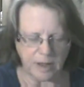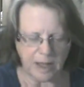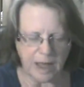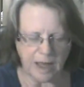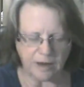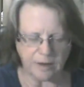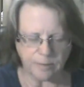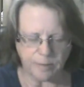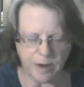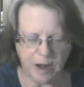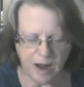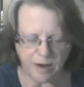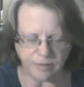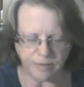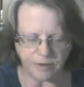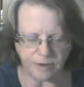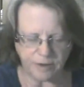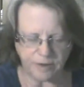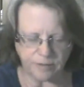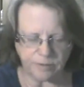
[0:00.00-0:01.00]
out of
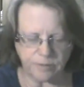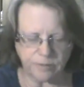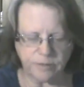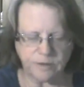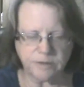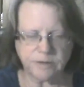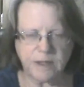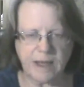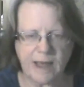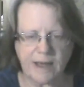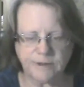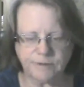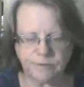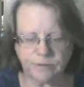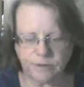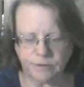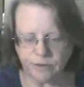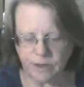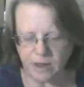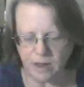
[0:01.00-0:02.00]
poverty through this cash
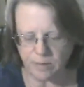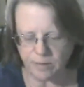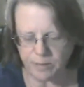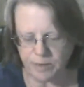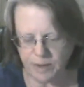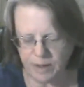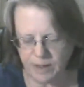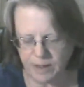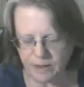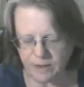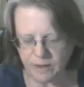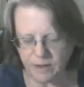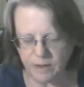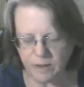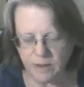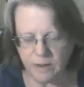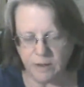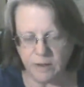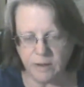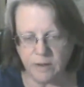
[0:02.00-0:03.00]
flow campaign.
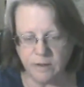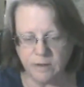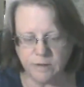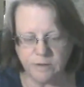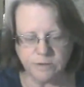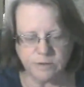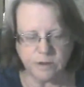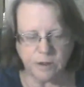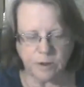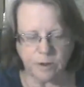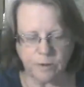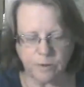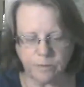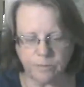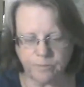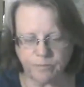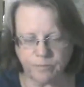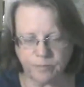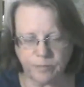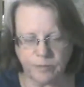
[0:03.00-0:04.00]

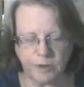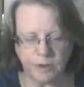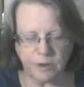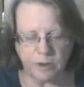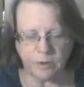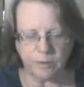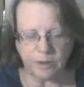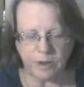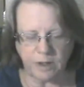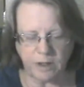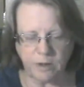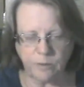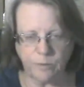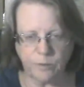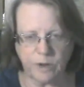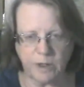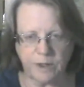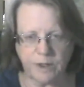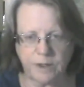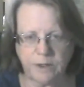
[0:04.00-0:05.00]
So,
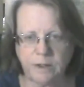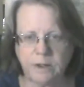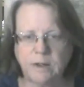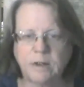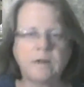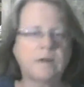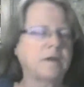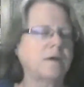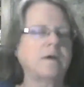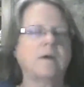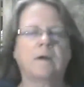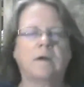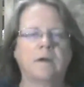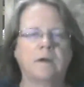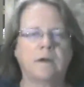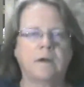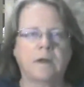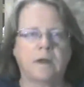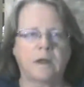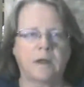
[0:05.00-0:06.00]
anyone
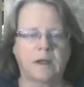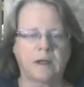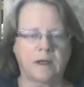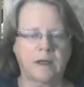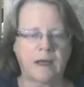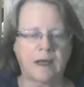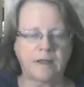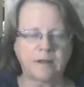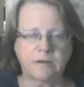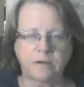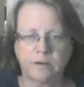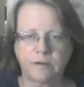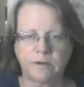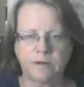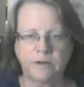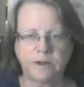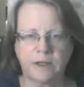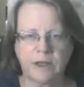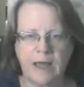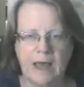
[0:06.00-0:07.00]
can
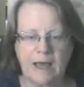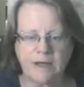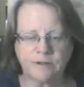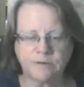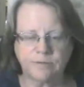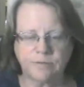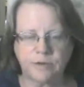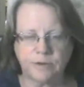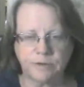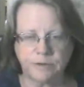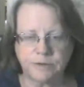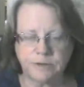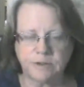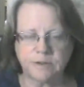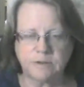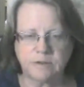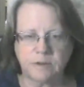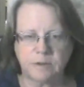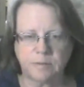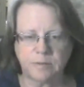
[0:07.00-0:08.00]
learn the cash flow
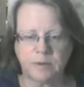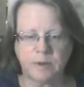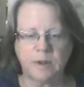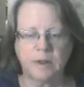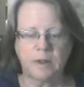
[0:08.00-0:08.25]
system.